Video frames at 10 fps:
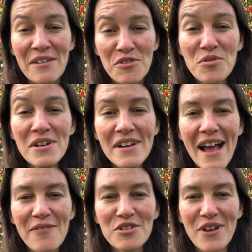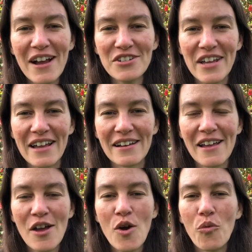If you didn't have a trash can,
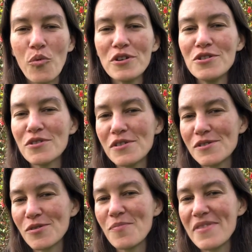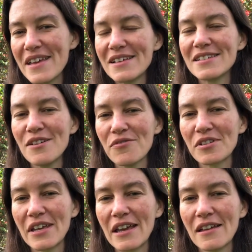would you consume things
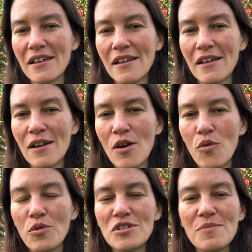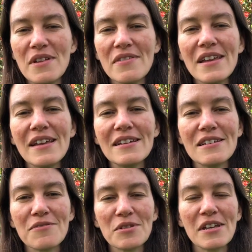differently? Would you be thinking
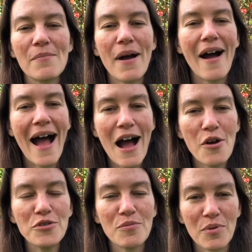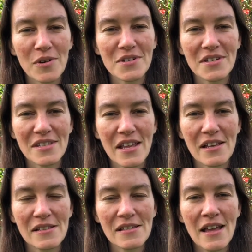differently about how you purchase
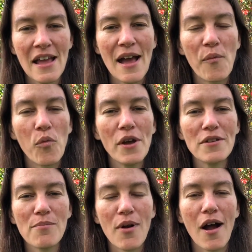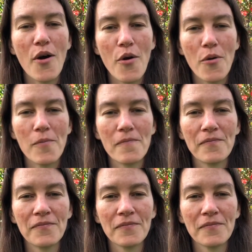things and what you brought home?